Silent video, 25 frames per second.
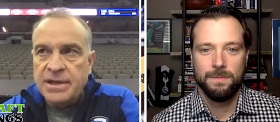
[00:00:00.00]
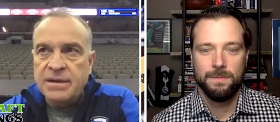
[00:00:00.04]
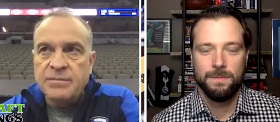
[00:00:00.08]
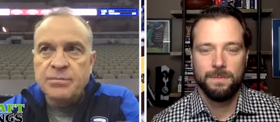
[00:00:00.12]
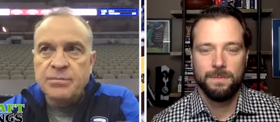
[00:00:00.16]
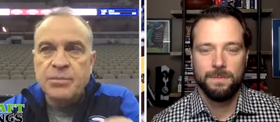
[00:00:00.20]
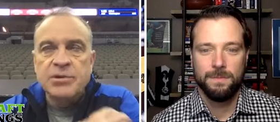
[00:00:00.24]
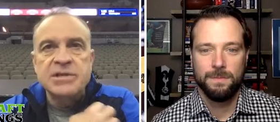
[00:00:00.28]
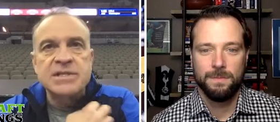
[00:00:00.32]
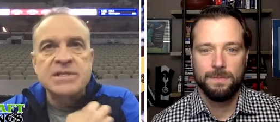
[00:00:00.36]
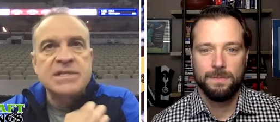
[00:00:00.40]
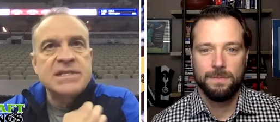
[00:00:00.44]

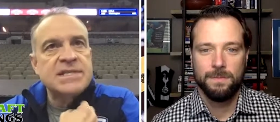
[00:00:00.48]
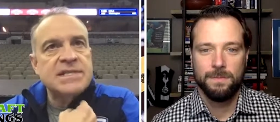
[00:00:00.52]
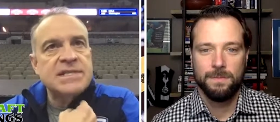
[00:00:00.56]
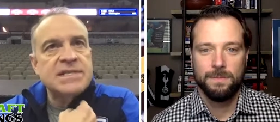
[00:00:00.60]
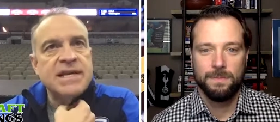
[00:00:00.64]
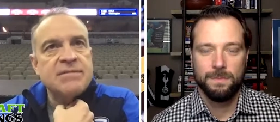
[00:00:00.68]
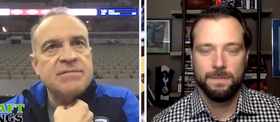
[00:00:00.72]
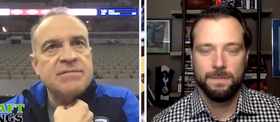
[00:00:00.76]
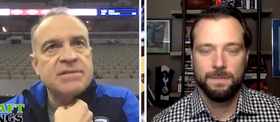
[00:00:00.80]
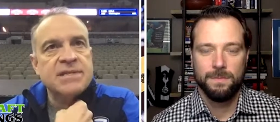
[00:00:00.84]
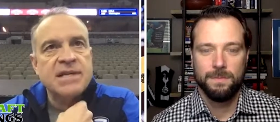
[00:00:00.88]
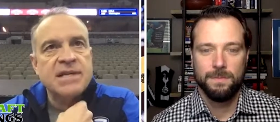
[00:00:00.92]
Speaker 1: Boise
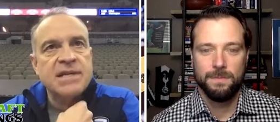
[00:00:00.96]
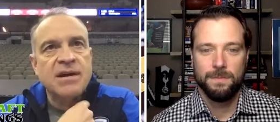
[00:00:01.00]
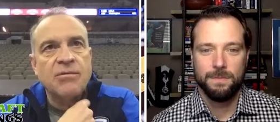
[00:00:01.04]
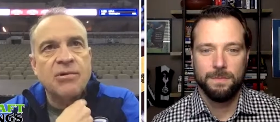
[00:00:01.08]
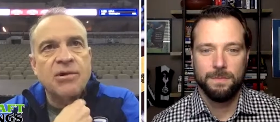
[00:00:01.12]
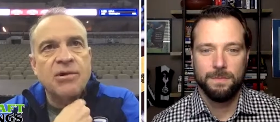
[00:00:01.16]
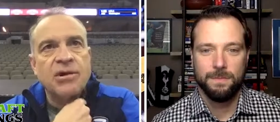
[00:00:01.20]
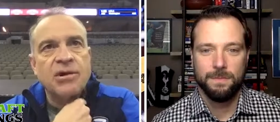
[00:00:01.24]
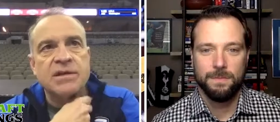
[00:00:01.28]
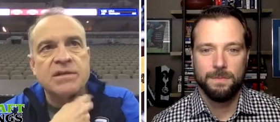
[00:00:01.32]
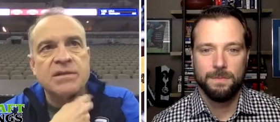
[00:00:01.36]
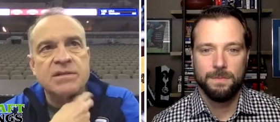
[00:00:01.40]
State, was not
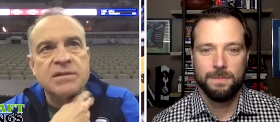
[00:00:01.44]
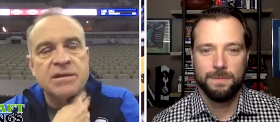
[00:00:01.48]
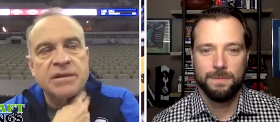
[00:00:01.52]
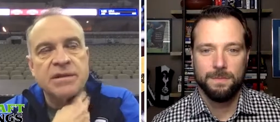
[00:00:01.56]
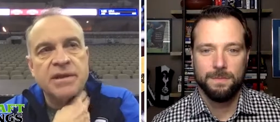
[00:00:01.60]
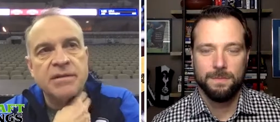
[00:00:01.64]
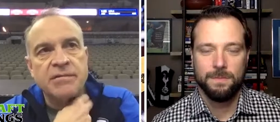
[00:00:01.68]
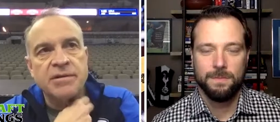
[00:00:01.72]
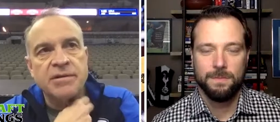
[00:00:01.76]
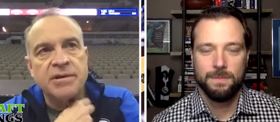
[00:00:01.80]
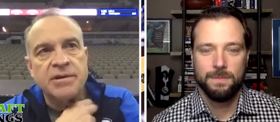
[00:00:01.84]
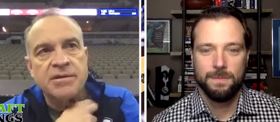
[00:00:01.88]
working. So
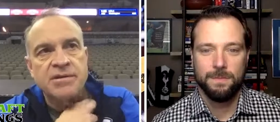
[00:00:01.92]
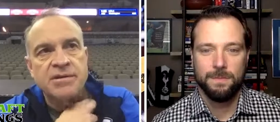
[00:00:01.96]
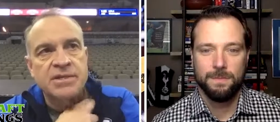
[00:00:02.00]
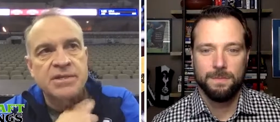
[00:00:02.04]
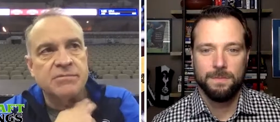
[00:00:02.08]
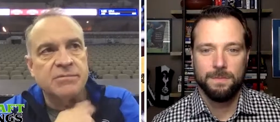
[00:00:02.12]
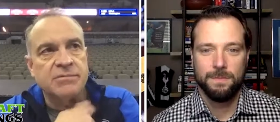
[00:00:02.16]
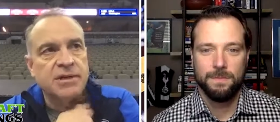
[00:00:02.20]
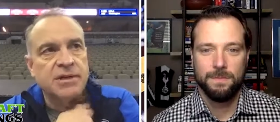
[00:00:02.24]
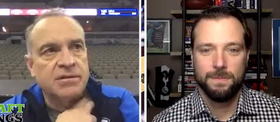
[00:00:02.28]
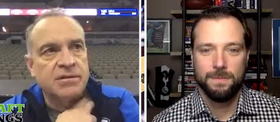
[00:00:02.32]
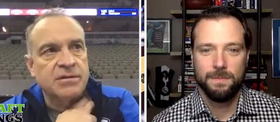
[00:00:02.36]
they were
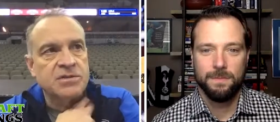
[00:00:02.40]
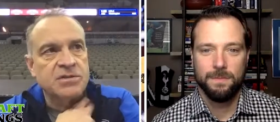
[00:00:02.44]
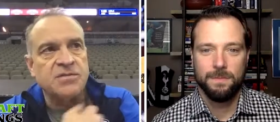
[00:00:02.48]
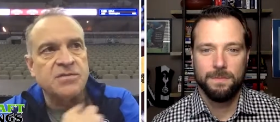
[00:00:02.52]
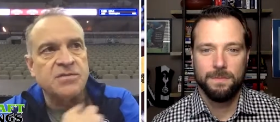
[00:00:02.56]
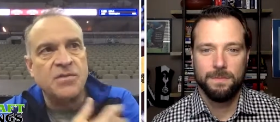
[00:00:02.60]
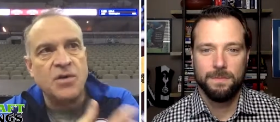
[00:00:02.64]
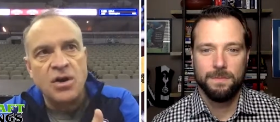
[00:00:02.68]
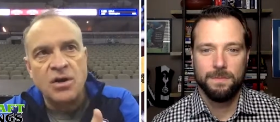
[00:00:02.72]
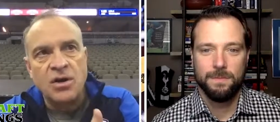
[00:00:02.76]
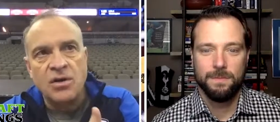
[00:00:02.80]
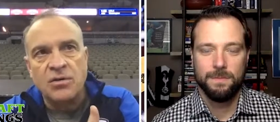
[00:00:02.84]
using one of those
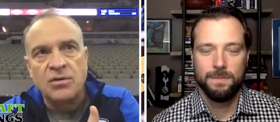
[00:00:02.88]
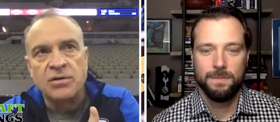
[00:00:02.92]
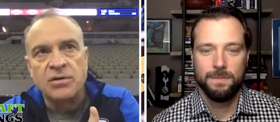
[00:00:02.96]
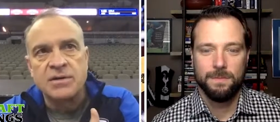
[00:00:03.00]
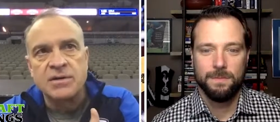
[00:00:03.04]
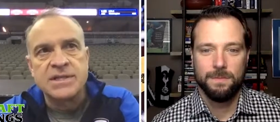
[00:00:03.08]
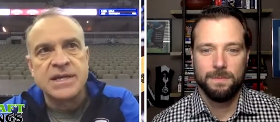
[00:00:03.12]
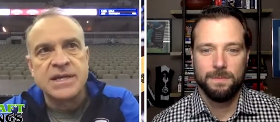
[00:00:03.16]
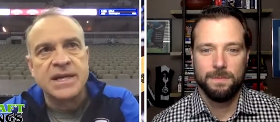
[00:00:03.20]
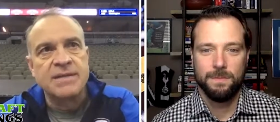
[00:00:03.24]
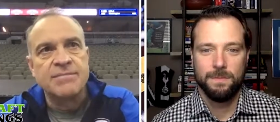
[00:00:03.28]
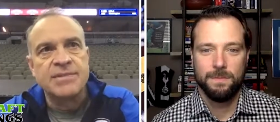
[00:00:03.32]
foghorn
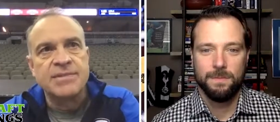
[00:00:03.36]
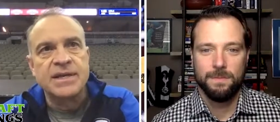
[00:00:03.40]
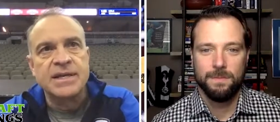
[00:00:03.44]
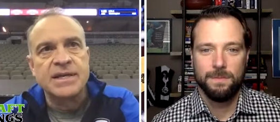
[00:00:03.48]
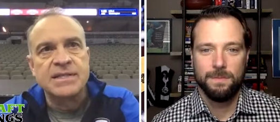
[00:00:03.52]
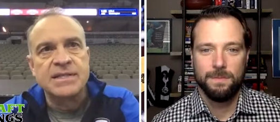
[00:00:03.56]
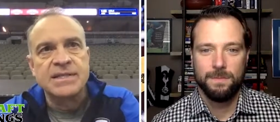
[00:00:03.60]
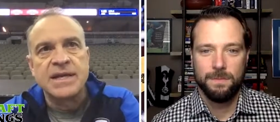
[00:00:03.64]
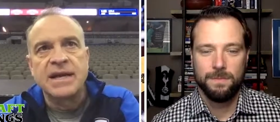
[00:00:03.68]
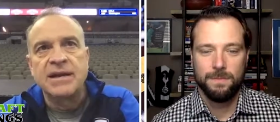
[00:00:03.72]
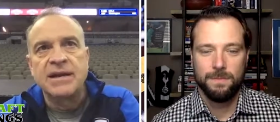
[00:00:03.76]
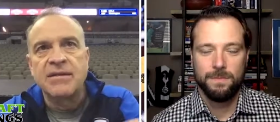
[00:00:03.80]
type
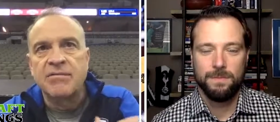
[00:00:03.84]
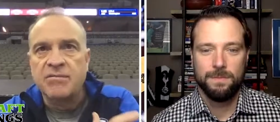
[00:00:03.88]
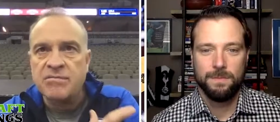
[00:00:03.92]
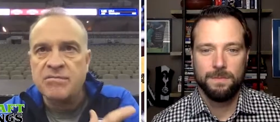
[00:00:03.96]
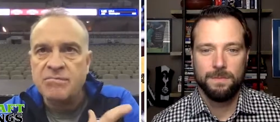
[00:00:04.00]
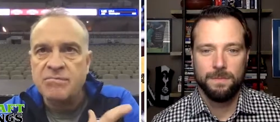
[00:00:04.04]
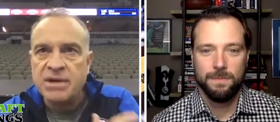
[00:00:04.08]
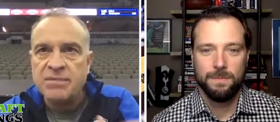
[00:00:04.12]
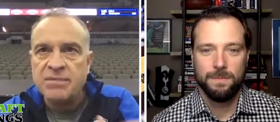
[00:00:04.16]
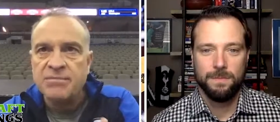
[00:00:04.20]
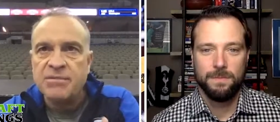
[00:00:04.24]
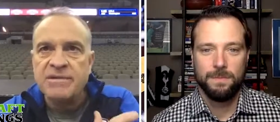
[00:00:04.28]
things. And I can
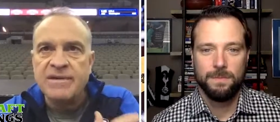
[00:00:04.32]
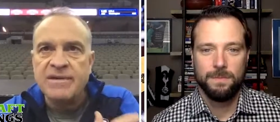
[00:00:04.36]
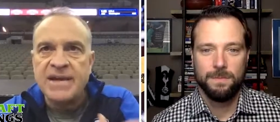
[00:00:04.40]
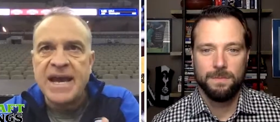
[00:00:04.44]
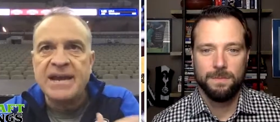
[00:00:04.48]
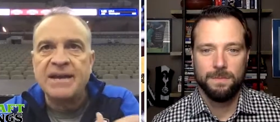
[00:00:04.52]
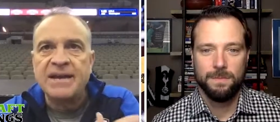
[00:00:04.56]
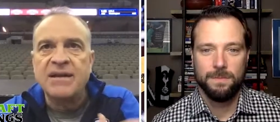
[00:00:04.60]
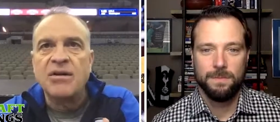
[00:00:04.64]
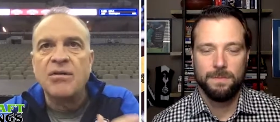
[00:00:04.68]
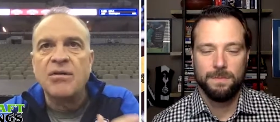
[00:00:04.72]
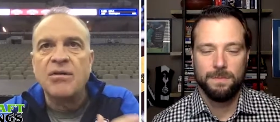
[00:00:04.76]
remember
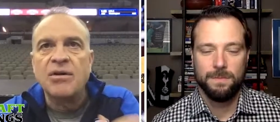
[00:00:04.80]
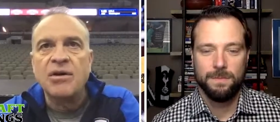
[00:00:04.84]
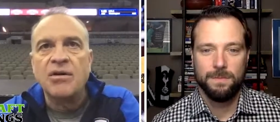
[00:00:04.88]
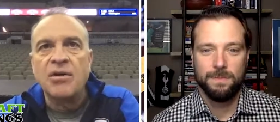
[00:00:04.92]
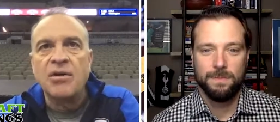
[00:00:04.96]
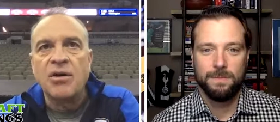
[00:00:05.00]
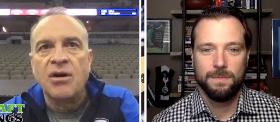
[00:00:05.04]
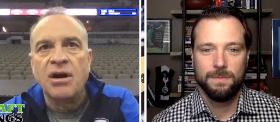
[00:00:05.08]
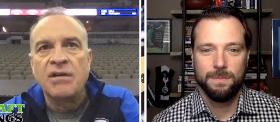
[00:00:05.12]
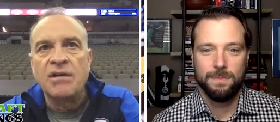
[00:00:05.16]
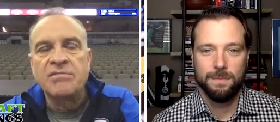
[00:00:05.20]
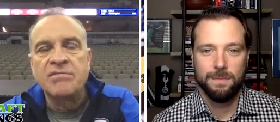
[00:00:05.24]
that going
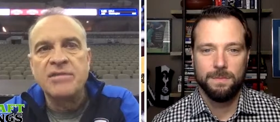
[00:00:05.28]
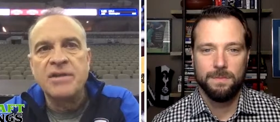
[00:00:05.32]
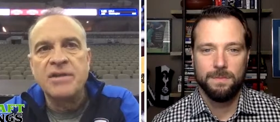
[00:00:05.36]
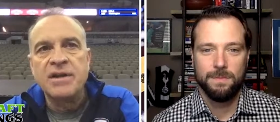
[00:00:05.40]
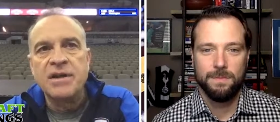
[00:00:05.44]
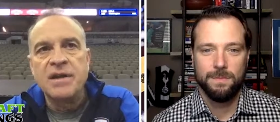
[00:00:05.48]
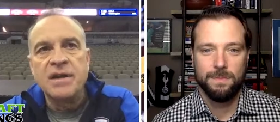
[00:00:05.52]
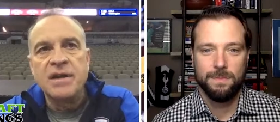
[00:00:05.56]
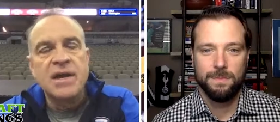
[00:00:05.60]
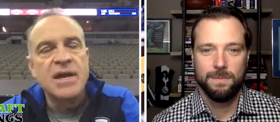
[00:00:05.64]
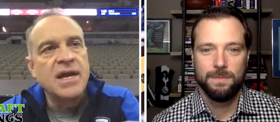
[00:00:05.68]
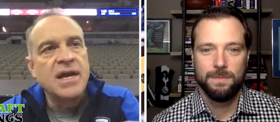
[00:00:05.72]
off.
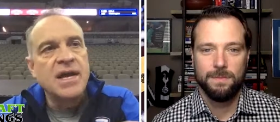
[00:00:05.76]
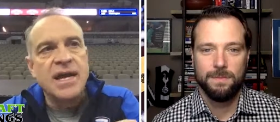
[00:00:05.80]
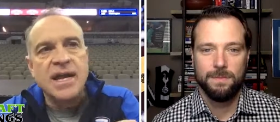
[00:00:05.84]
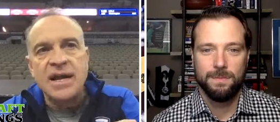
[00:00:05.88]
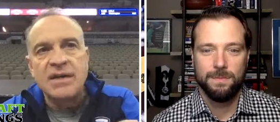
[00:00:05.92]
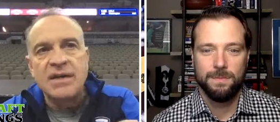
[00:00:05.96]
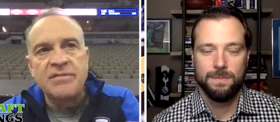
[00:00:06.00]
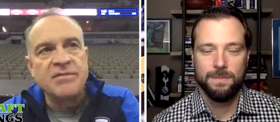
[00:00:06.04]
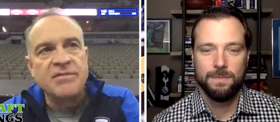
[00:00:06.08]
And after